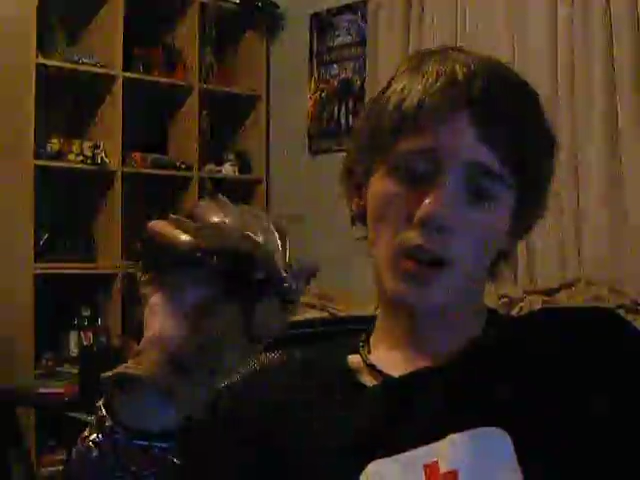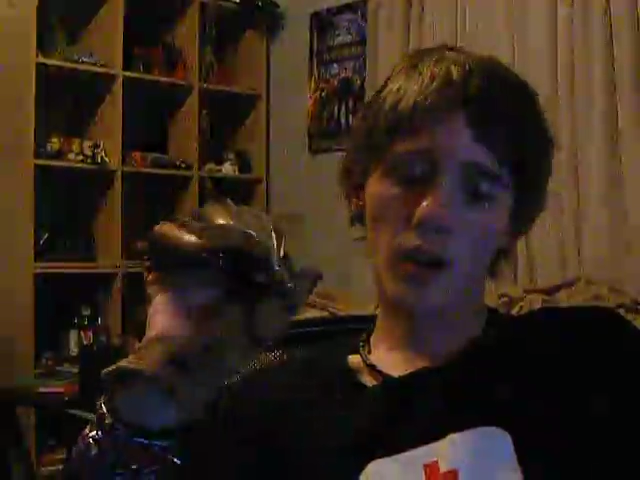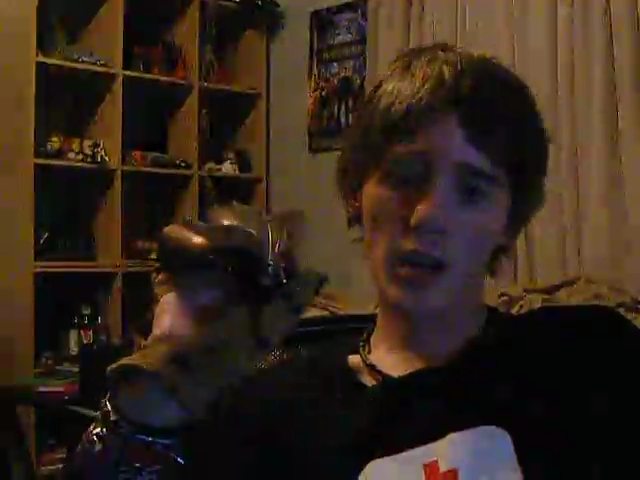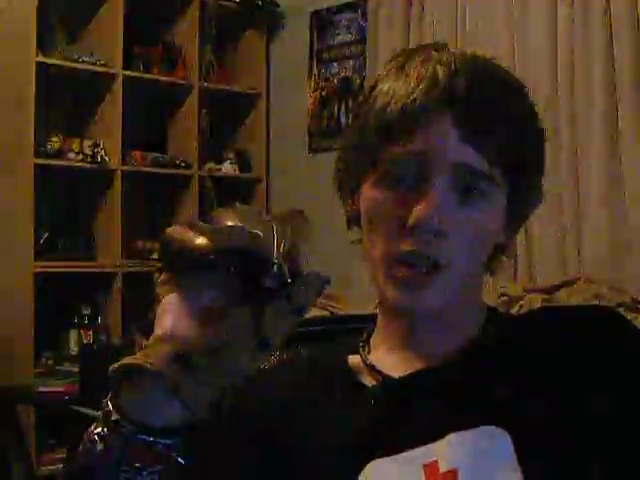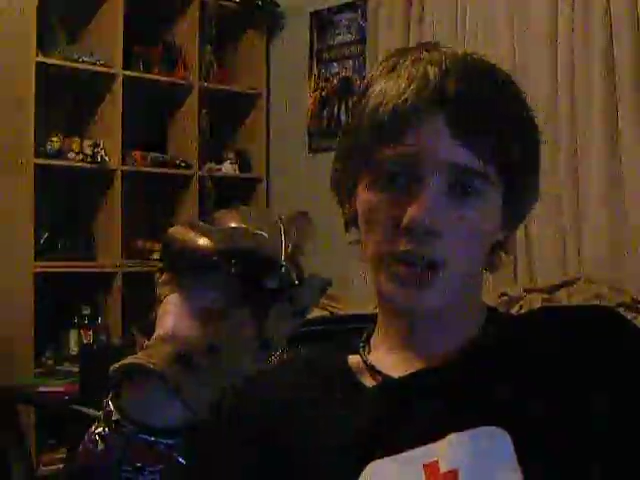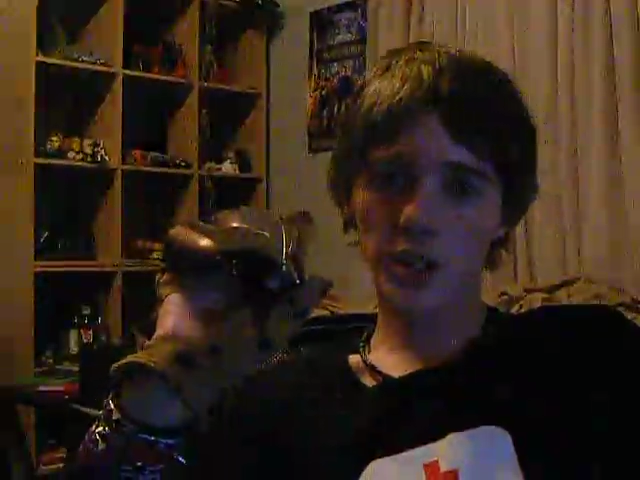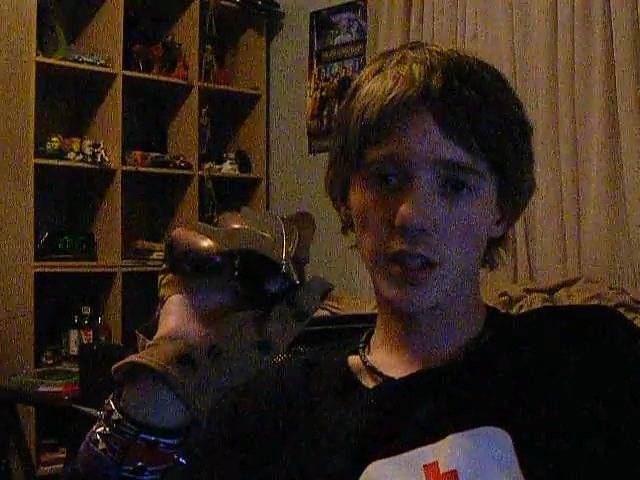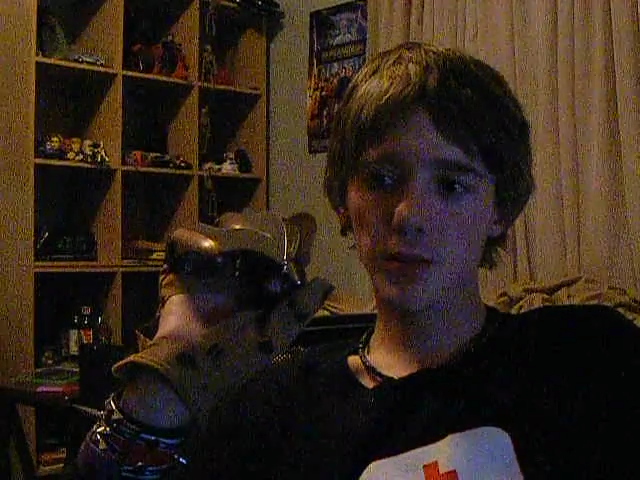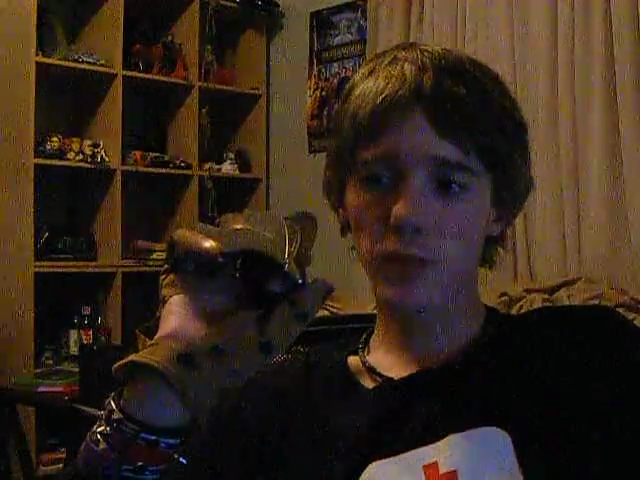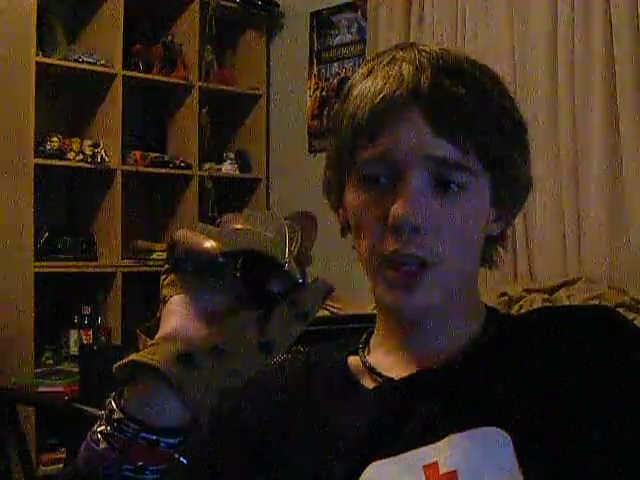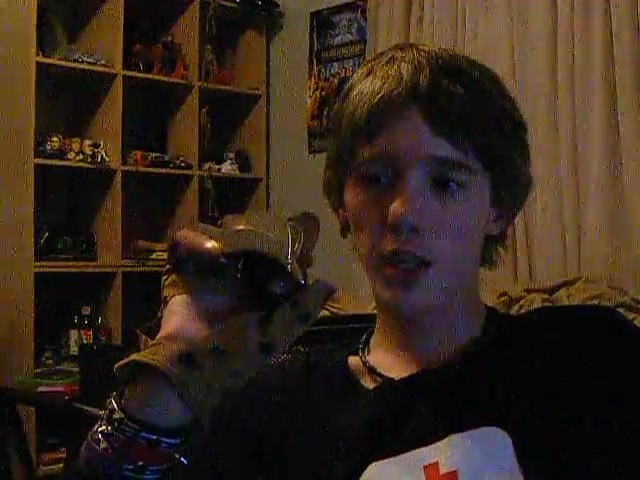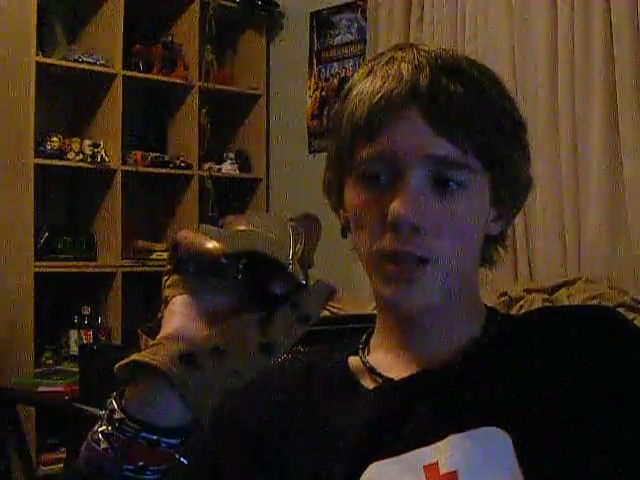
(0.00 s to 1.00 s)
are actually
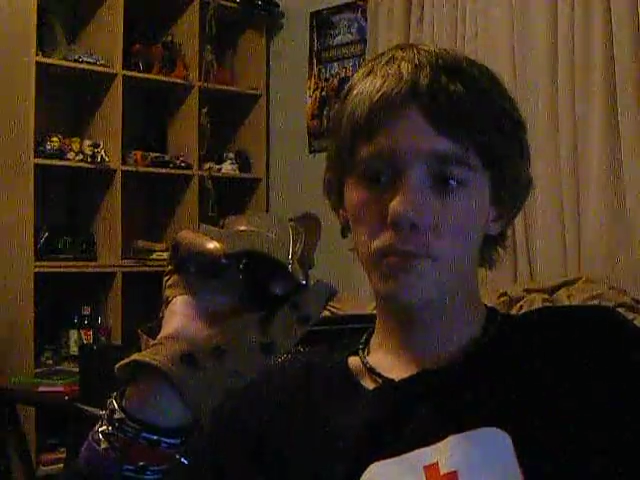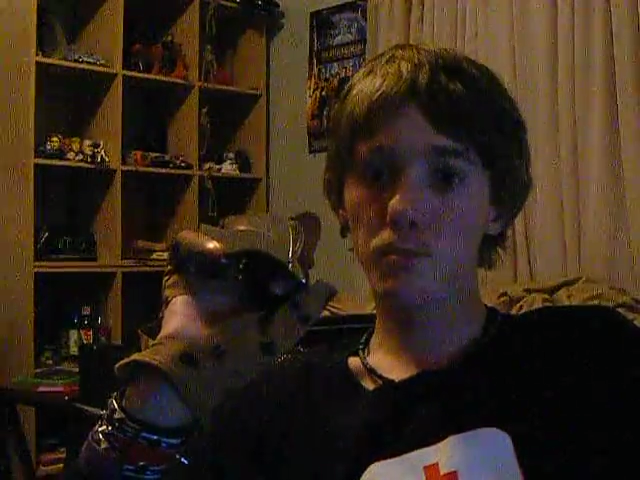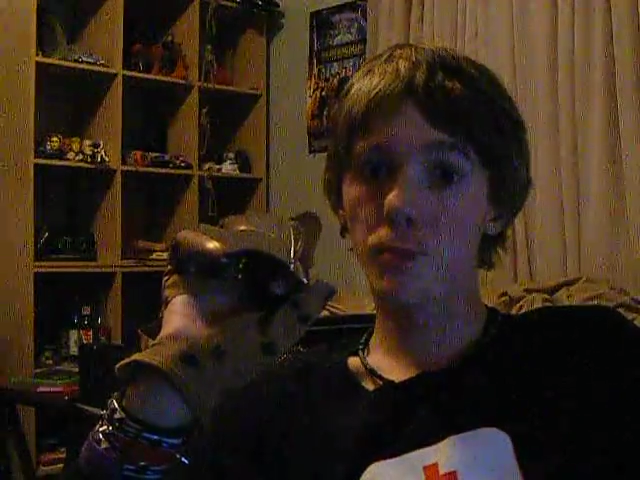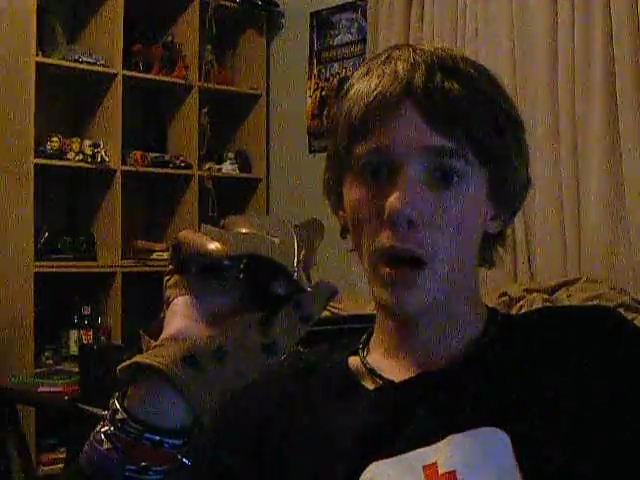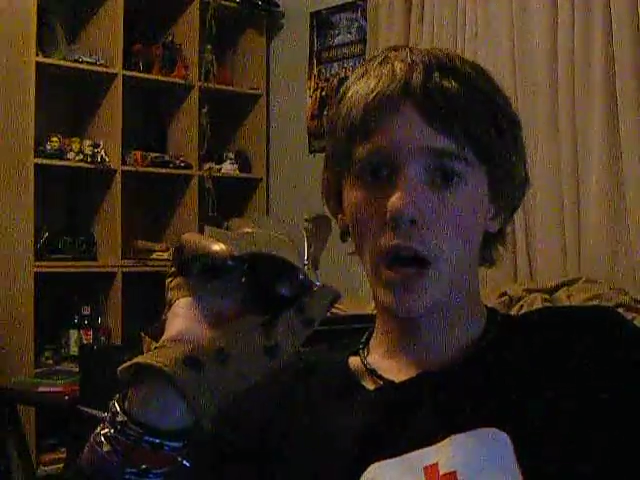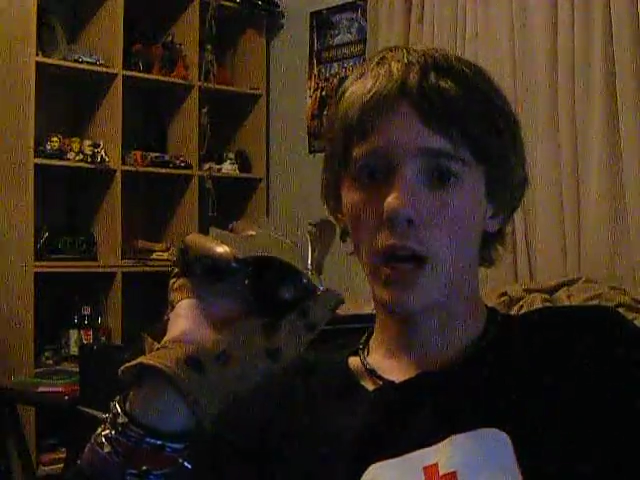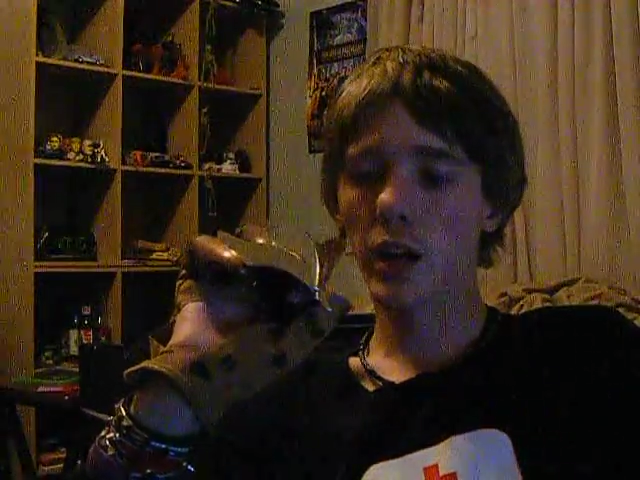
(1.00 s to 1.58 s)
made by